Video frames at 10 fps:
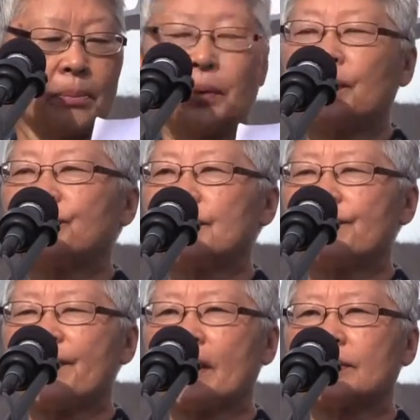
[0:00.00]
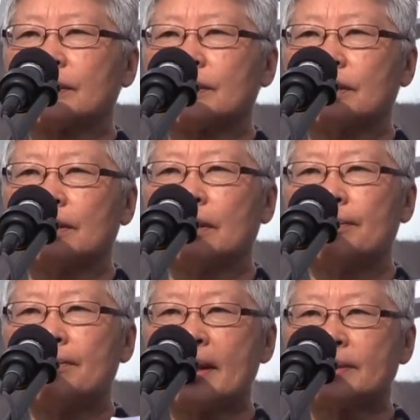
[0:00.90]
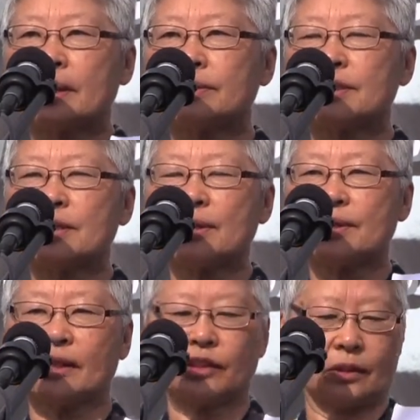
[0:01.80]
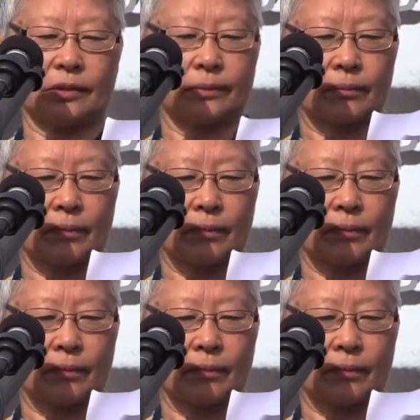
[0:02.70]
birth defect, mental retardation.